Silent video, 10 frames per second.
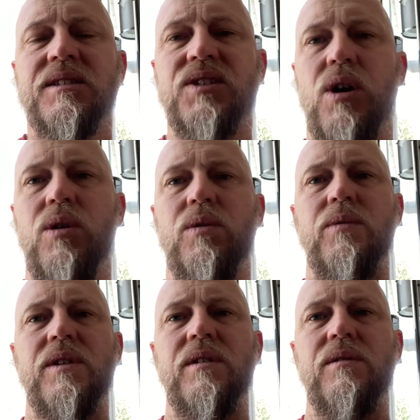
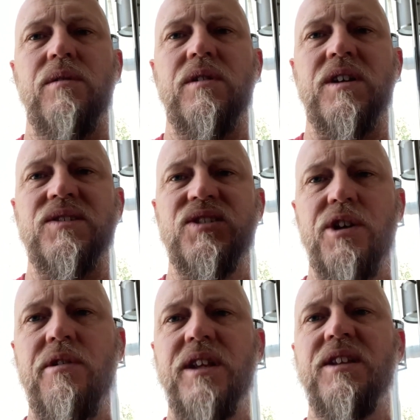So
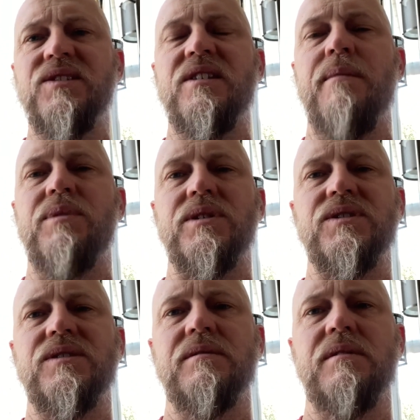considering these
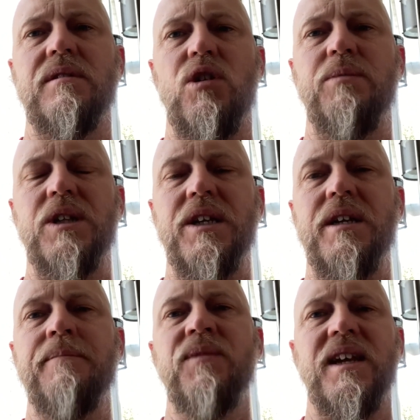numbers
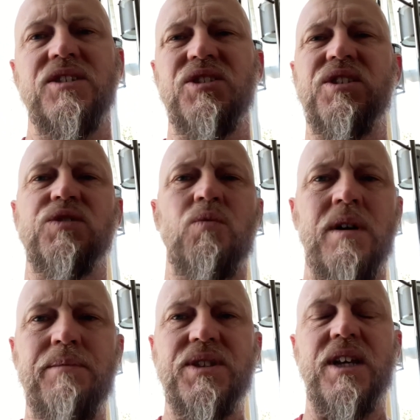globally, and just this
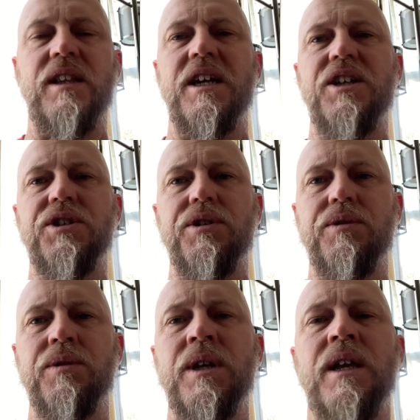one particular
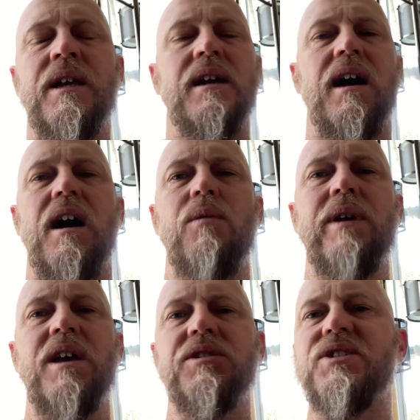issue,
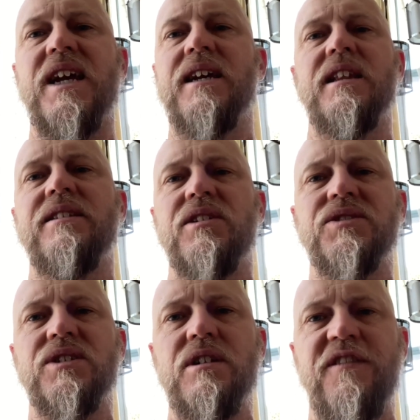we understand that
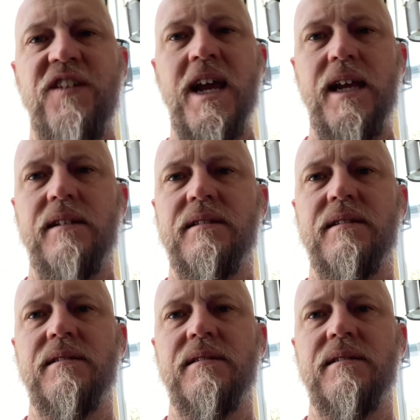there's still a fight.